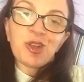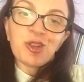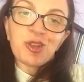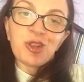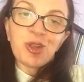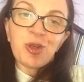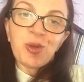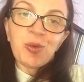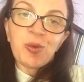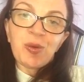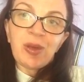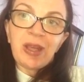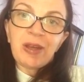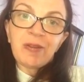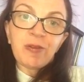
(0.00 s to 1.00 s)
to
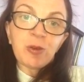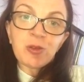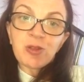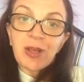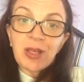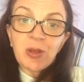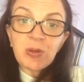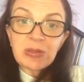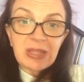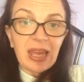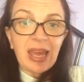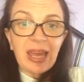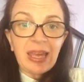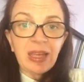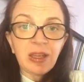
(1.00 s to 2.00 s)
infiltrate your
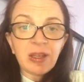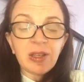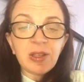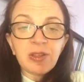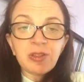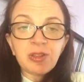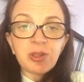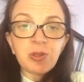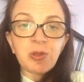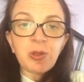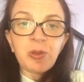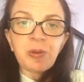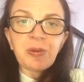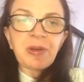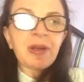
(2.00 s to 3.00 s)
day. Do
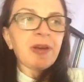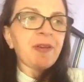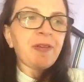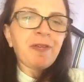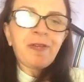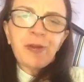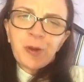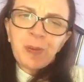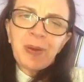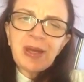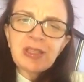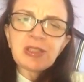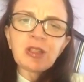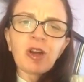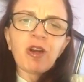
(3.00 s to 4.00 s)
you feel
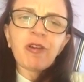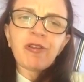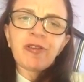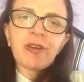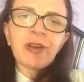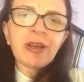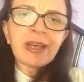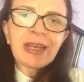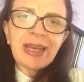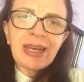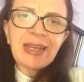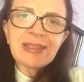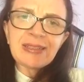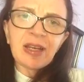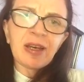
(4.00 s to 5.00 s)
pissed off, get
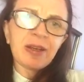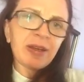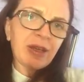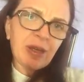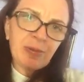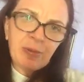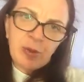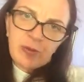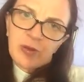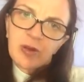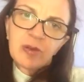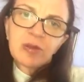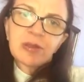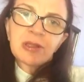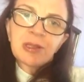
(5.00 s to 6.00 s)
it done and move
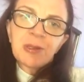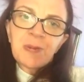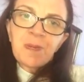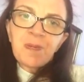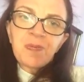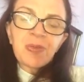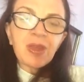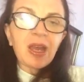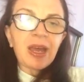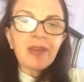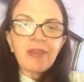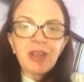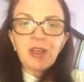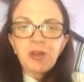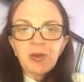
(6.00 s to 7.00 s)
on,
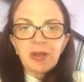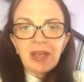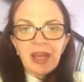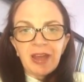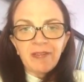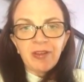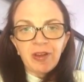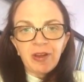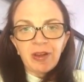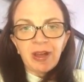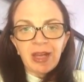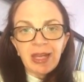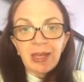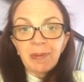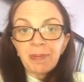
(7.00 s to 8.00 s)
and then you can have
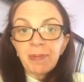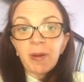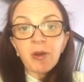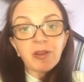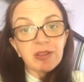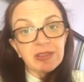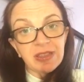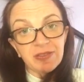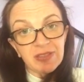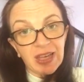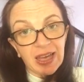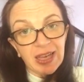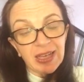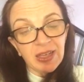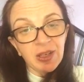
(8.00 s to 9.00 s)
a positive
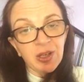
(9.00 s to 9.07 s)
day?